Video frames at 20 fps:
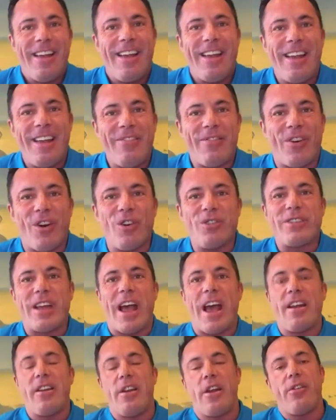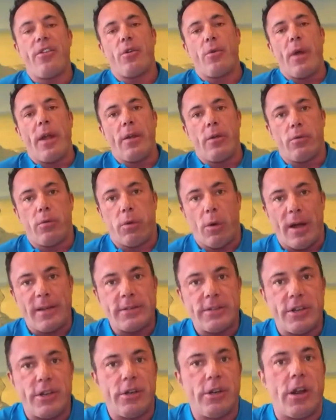Hey folks, I had another great
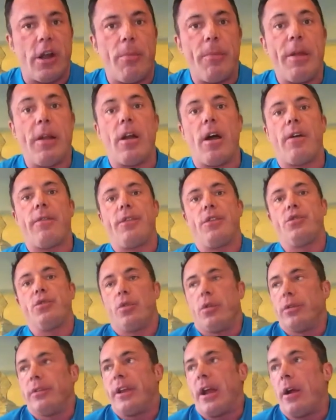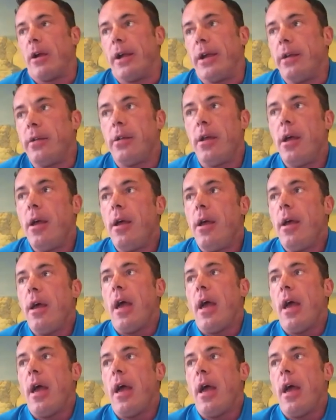question come in off of Joel Terrian,